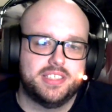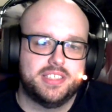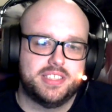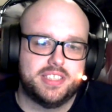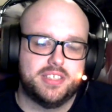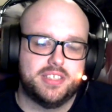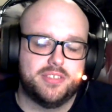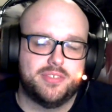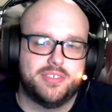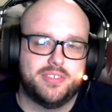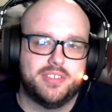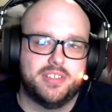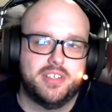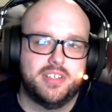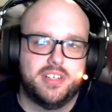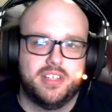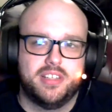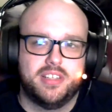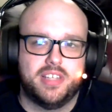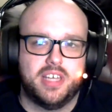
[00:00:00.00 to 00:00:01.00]
So
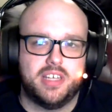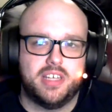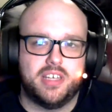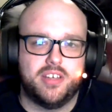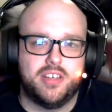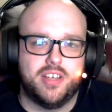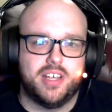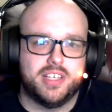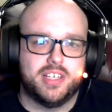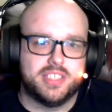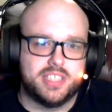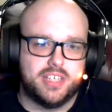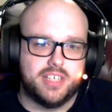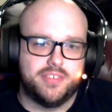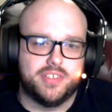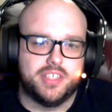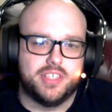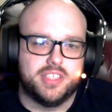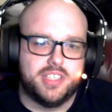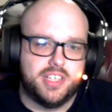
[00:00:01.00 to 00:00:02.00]
thank you guys.
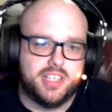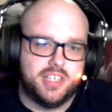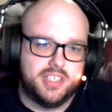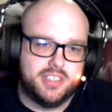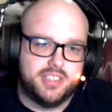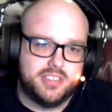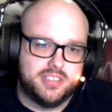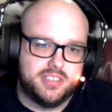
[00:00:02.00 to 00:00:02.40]
Have a good night.